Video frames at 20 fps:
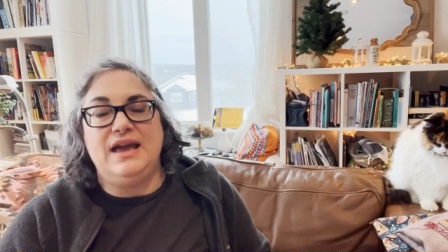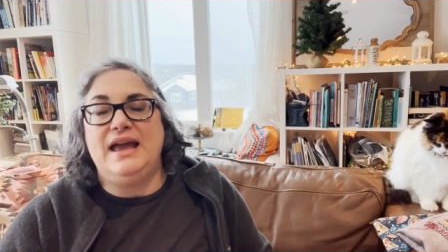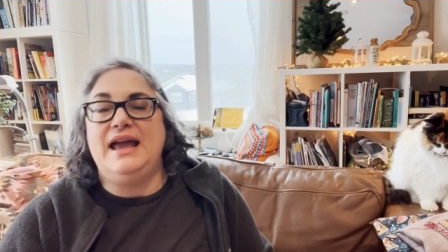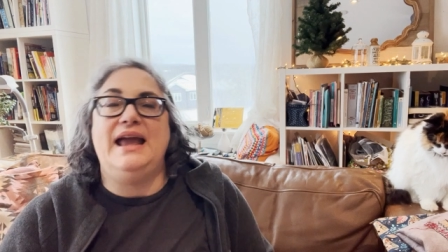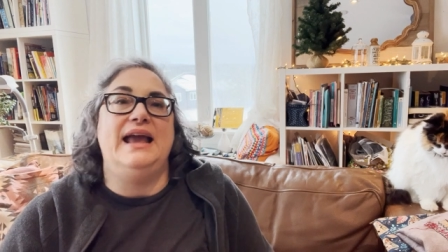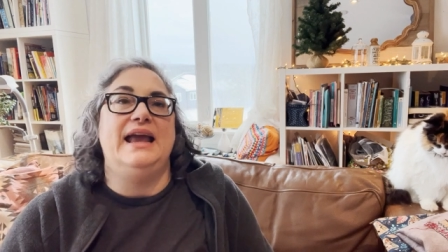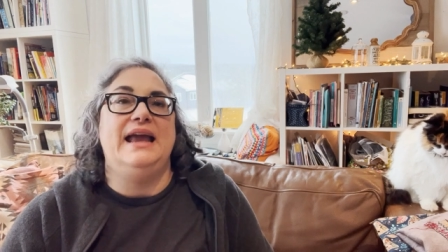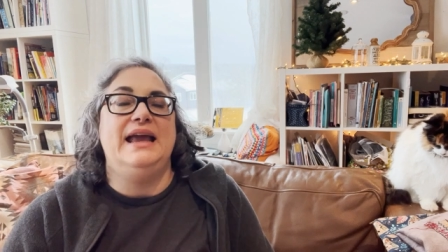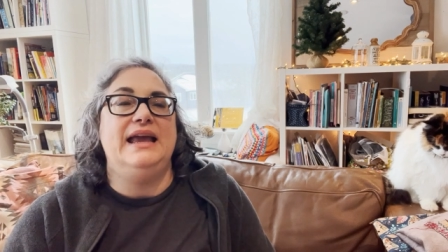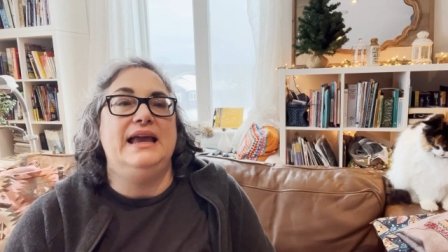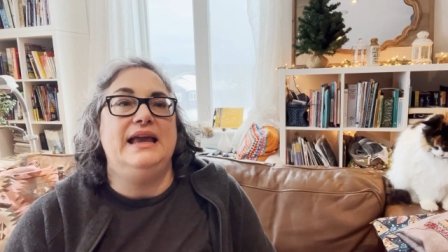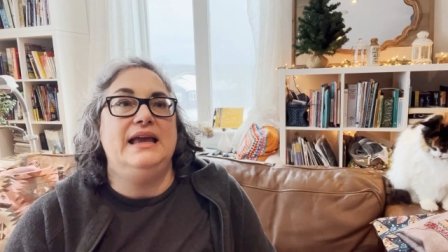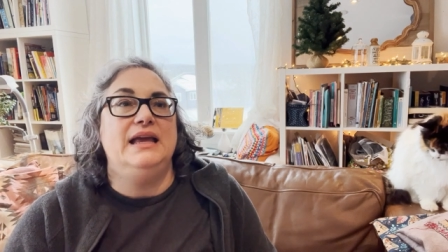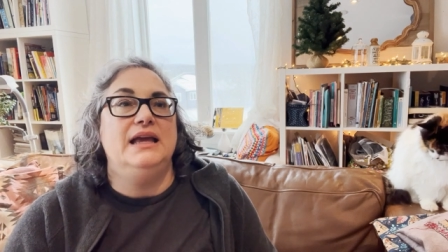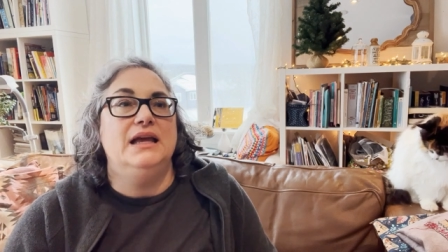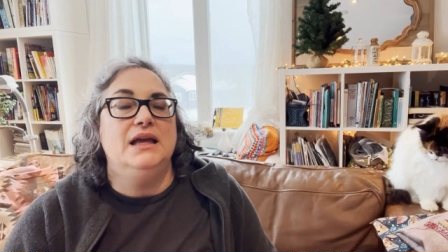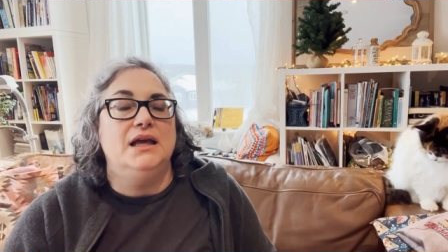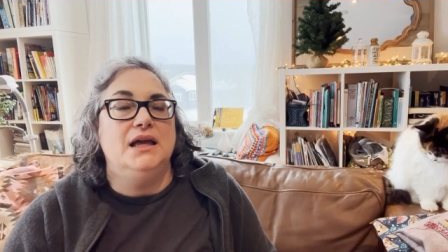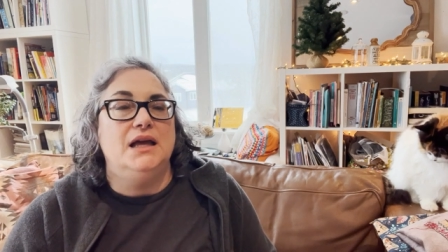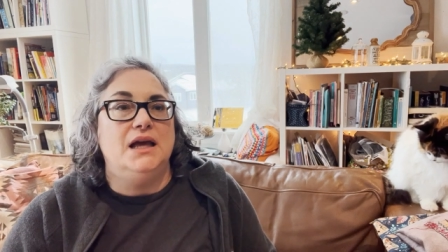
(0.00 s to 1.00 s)

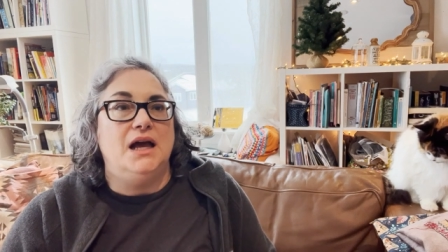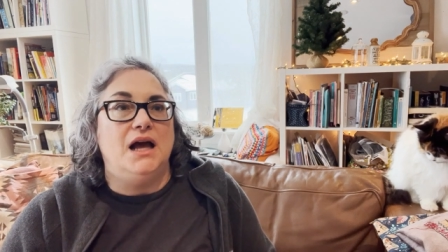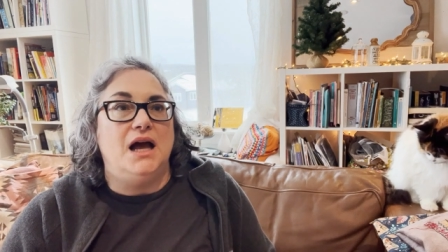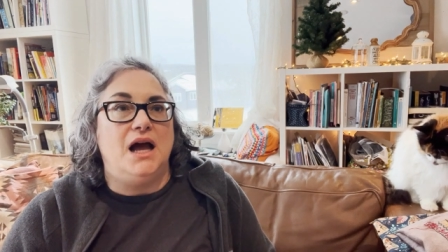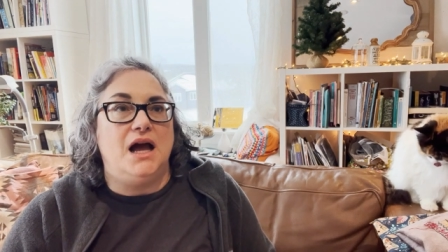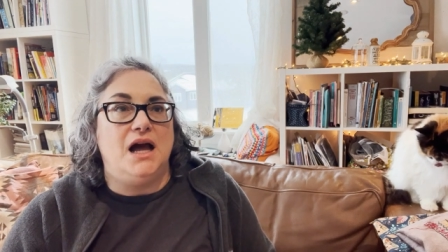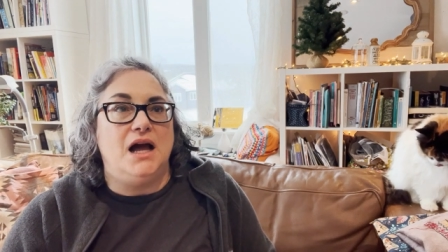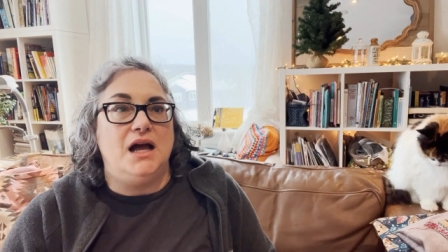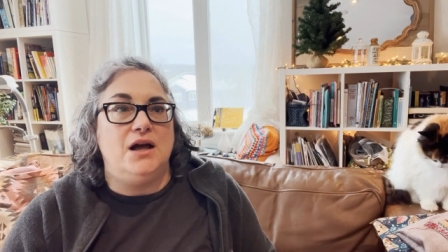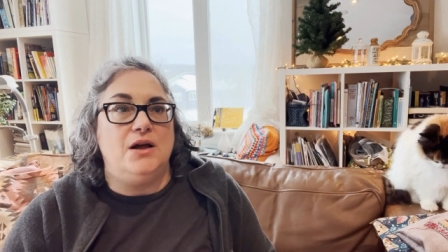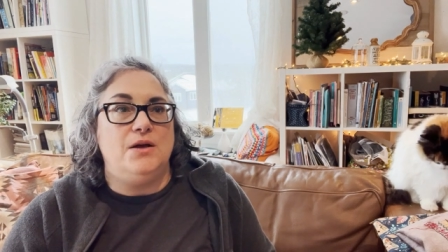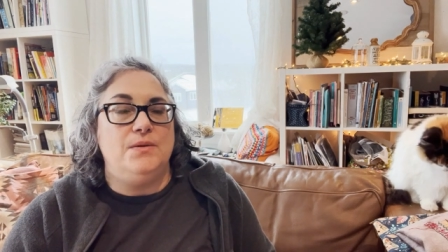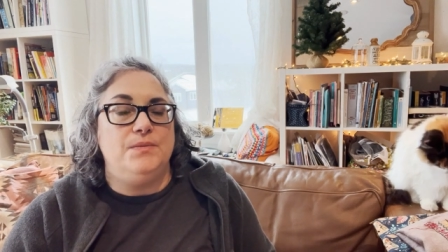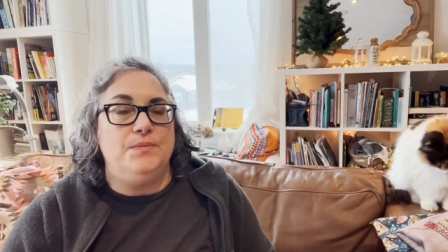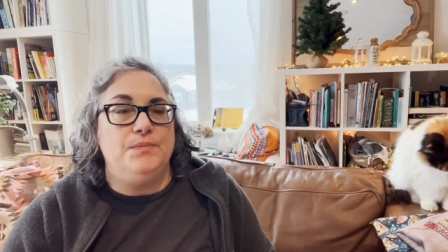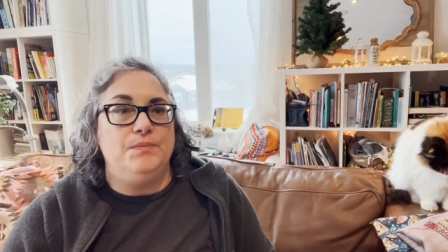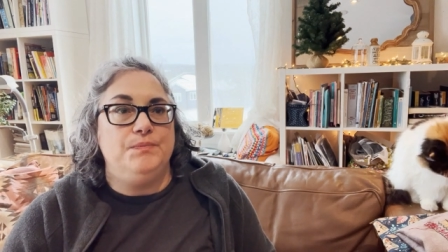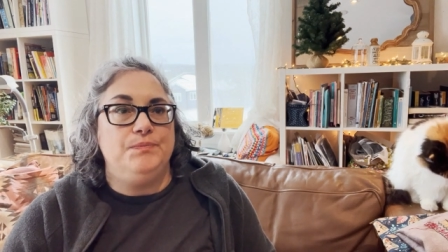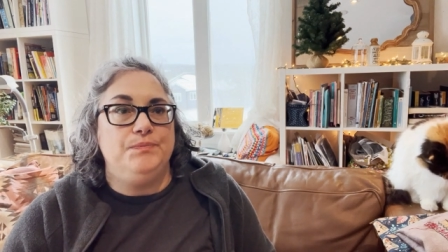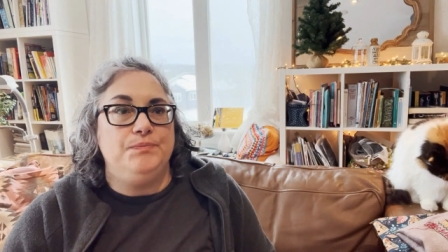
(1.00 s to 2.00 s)
a
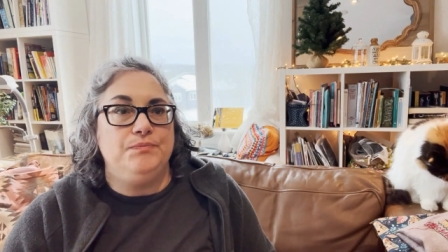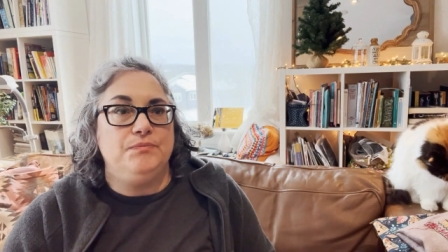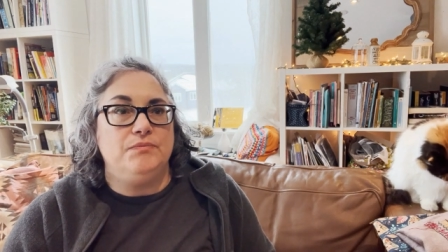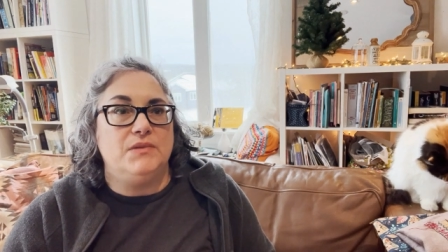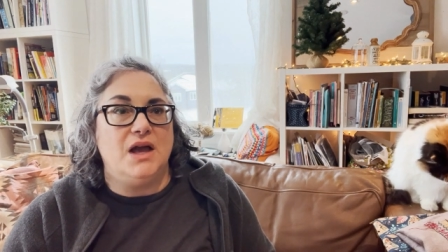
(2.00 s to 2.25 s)
um,